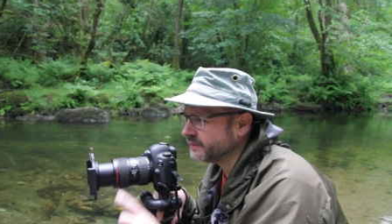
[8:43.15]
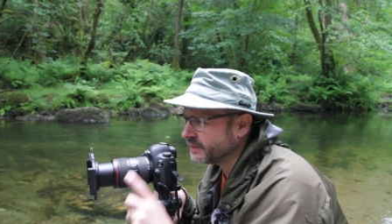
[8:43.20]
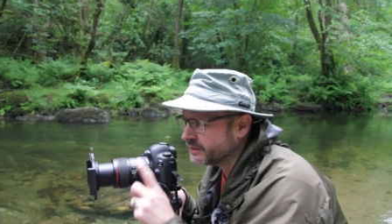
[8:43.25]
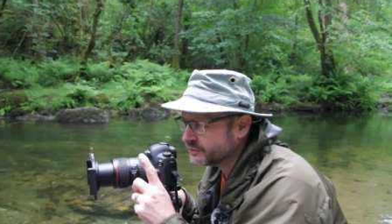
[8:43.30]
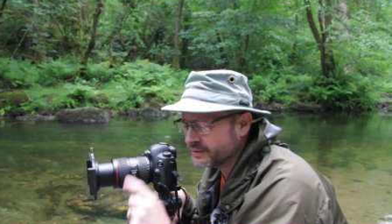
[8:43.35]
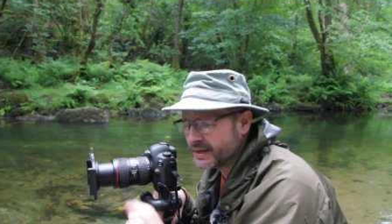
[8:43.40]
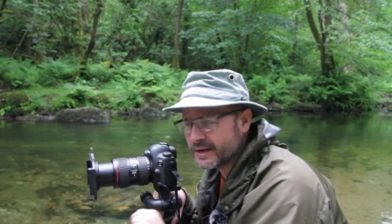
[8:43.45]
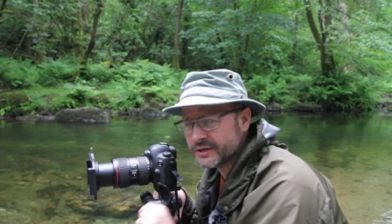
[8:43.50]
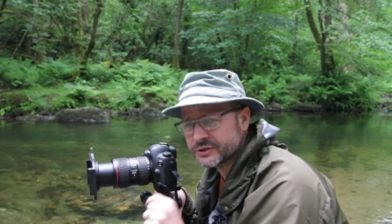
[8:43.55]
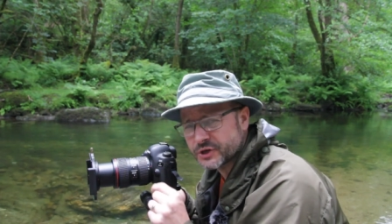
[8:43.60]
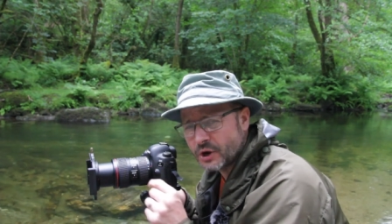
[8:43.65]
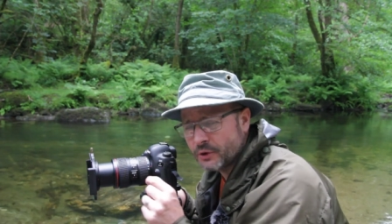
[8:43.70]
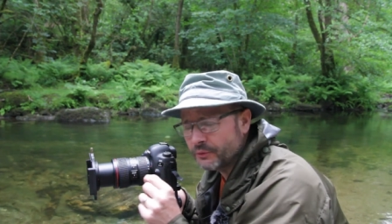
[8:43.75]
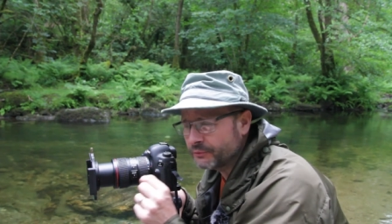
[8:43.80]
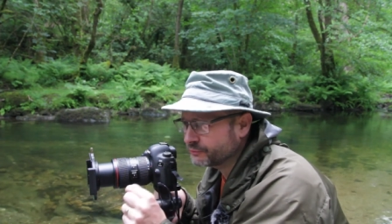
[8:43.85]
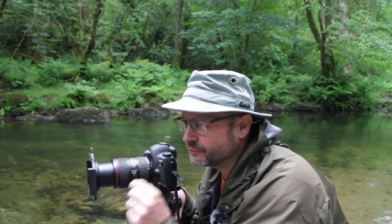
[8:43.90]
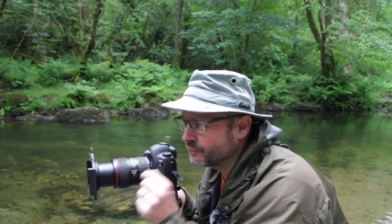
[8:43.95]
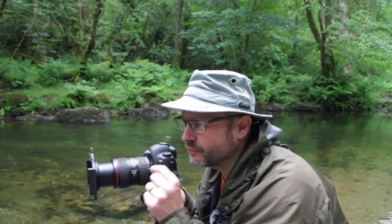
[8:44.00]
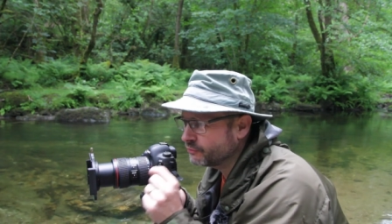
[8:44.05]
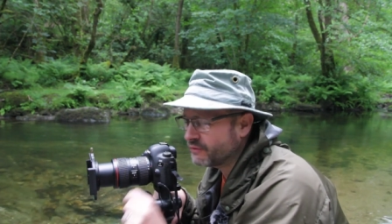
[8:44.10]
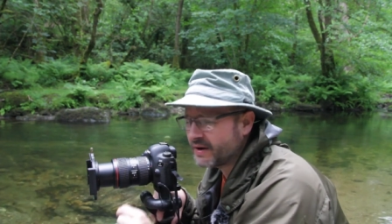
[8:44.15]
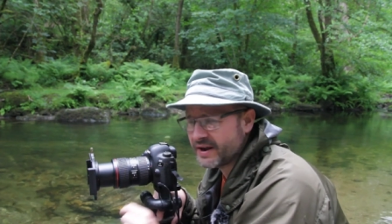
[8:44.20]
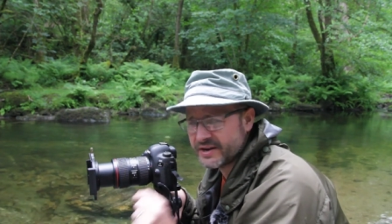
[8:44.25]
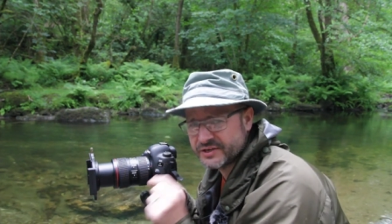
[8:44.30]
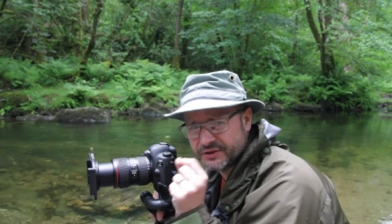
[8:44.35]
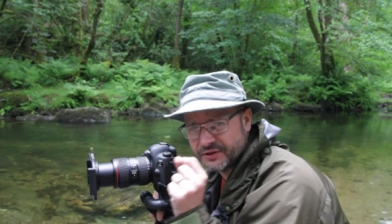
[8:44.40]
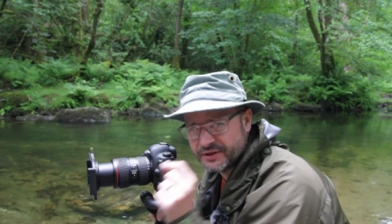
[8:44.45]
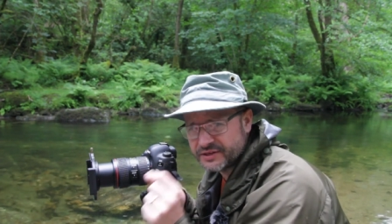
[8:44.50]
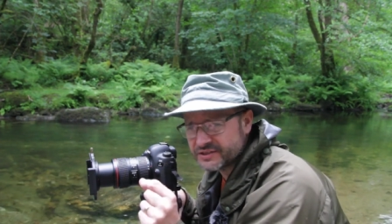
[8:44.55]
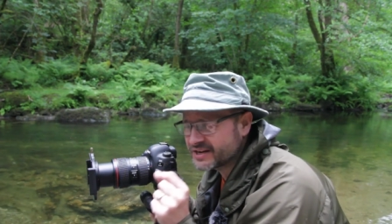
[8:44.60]
So let's go through the
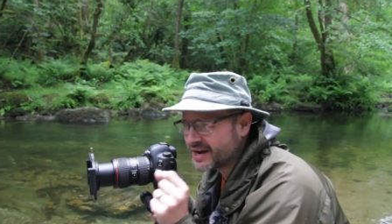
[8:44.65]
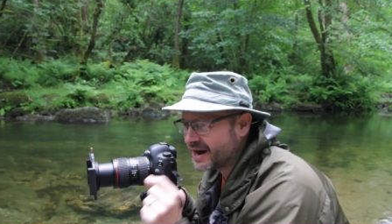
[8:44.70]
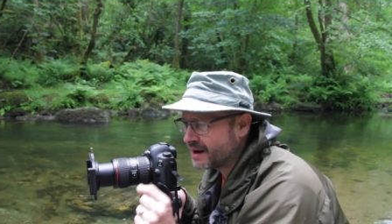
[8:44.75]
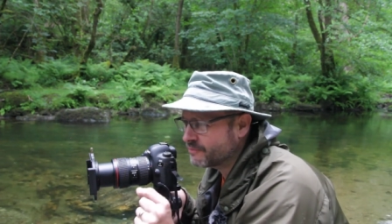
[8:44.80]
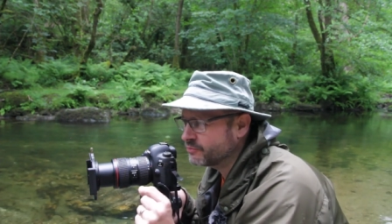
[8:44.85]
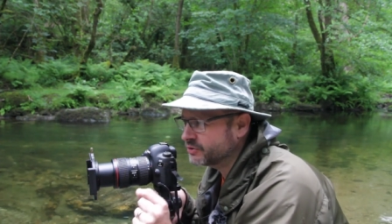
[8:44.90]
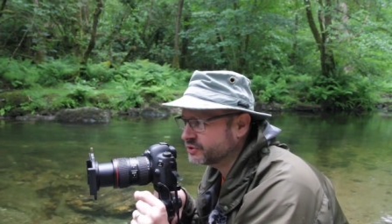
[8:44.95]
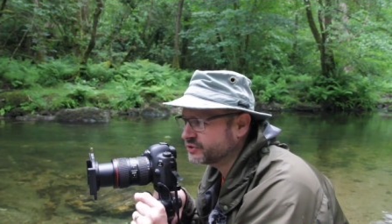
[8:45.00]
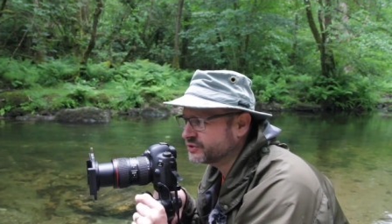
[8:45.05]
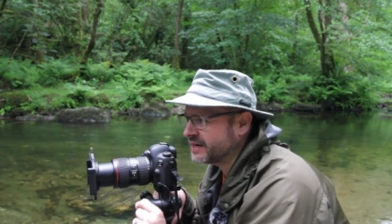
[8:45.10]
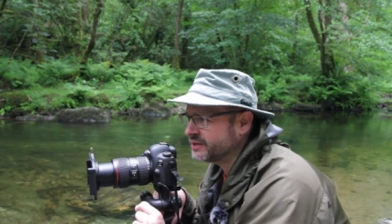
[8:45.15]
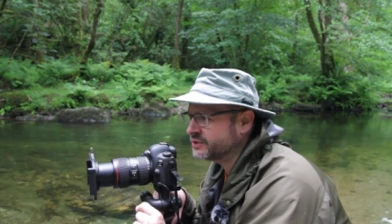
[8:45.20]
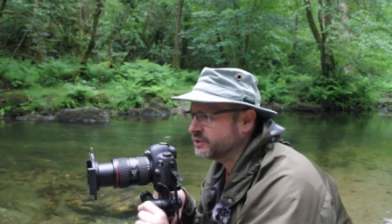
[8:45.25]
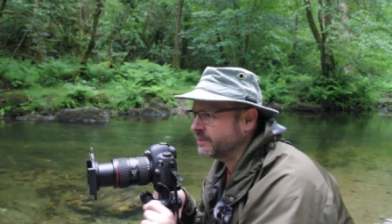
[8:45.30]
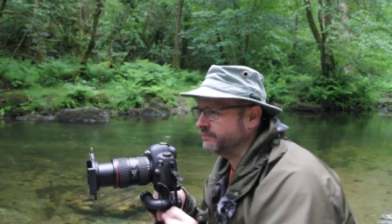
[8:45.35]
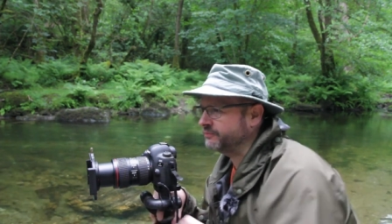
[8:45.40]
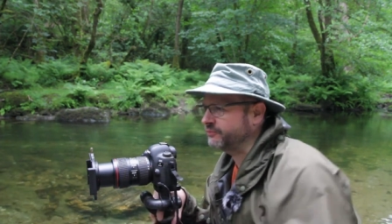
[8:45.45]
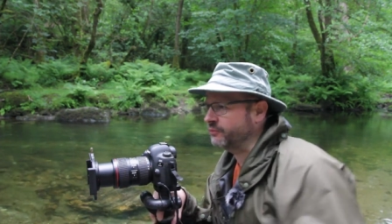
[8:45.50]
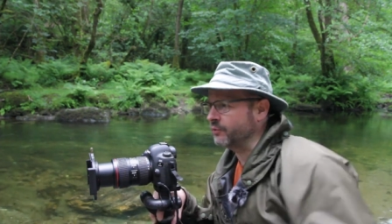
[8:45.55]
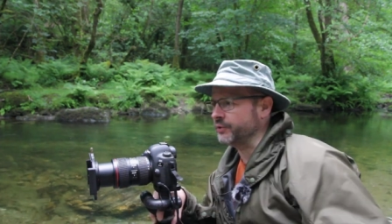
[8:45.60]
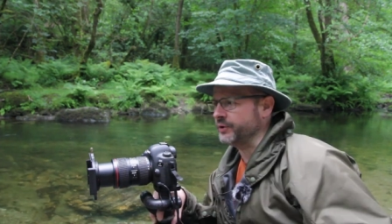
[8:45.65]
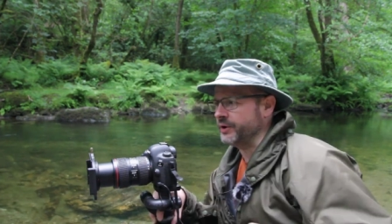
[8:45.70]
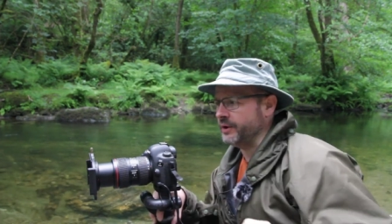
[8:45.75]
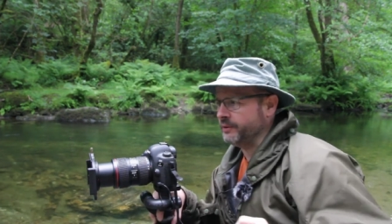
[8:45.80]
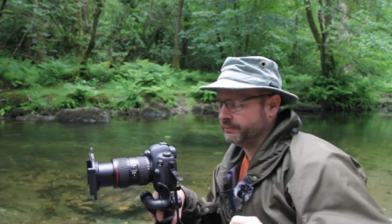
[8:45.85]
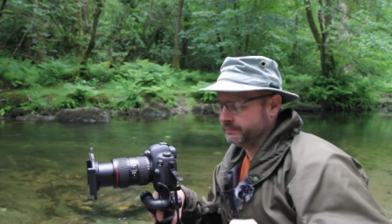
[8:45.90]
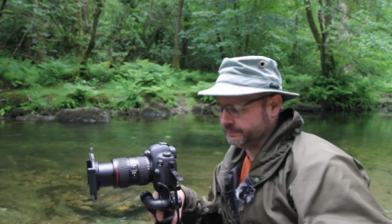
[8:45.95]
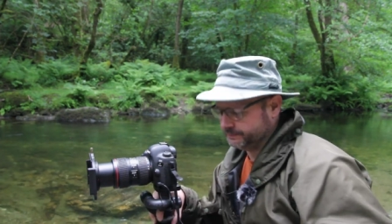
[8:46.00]
rest of this camera setup for you.